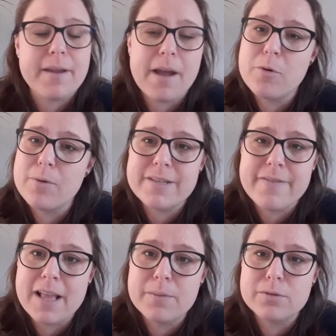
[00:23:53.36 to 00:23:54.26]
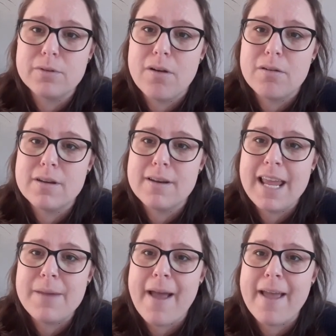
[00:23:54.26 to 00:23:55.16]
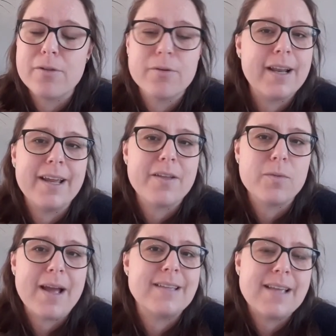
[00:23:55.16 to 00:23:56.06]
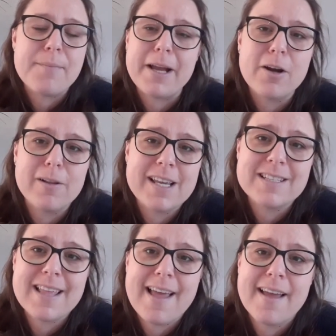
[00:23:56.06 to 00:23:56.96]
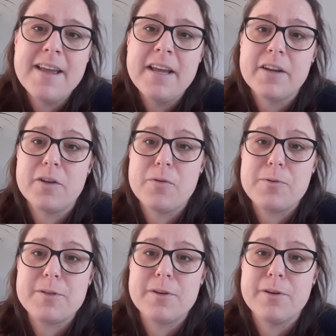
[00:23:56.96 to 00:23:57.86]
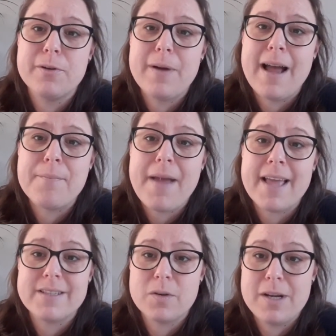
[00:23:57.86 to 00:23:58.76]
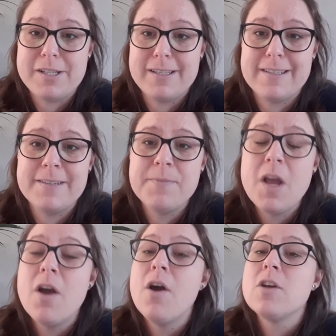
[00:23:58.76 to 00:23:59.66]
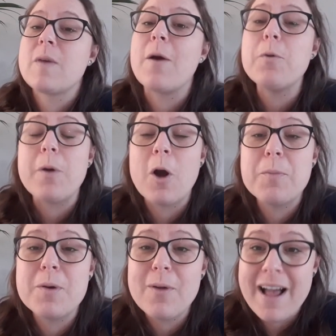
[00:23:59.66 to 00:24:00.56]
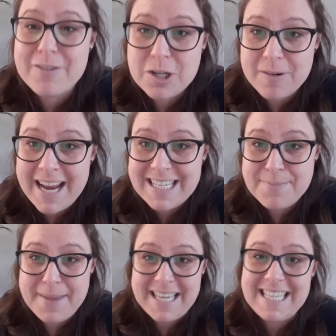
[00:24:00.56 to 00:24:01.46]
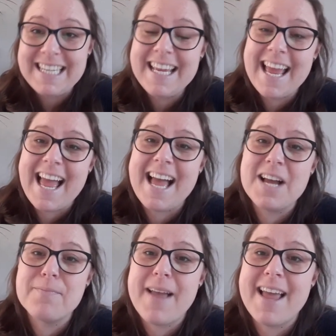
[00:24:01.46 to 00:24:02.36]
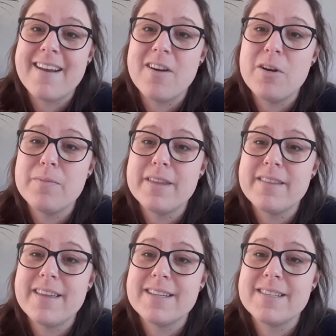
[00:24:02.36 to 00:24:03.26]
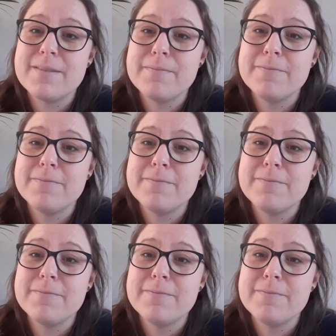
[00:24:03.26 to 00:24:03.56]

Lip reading: always available on email or any other ways, and my colleagues there can also answer questions. So I hope you all have a great meeting, and I hope that there's some